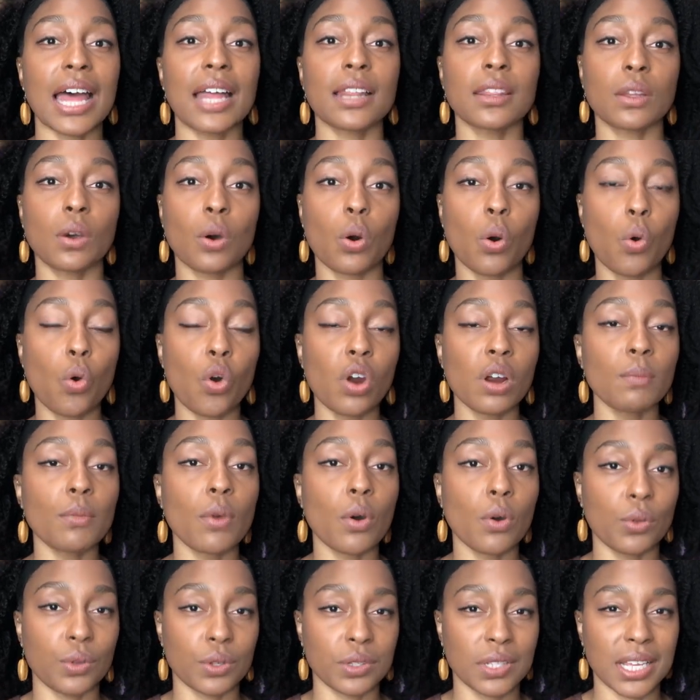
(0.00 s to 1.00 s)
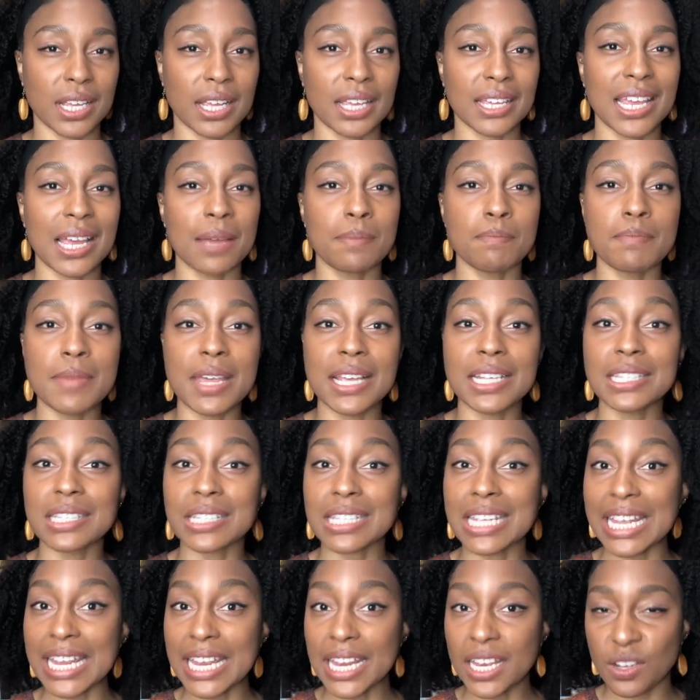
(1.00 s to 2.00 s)
and the hormones that can get
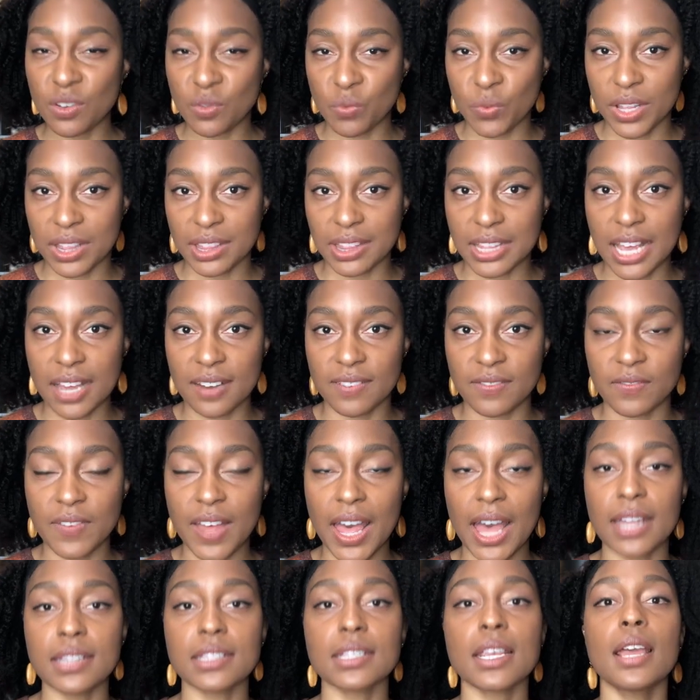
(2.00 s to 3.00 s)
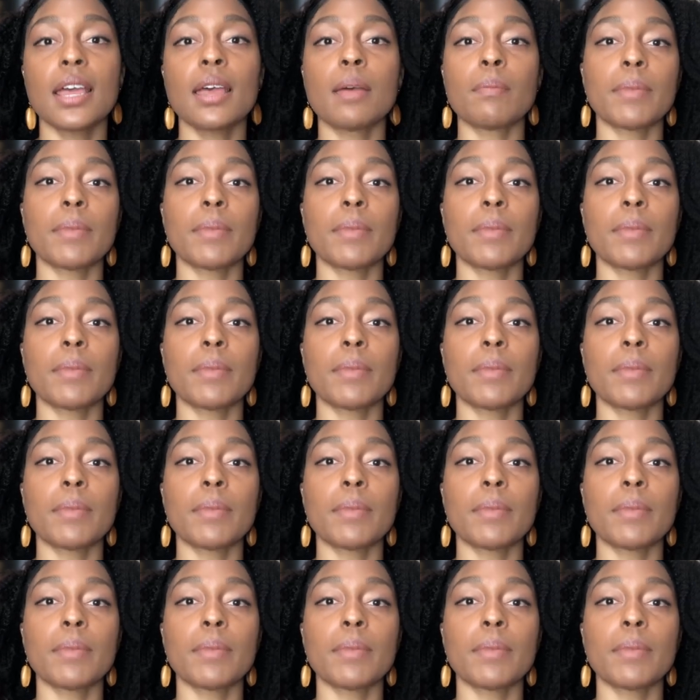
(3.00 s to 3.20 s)
mixed in with that fat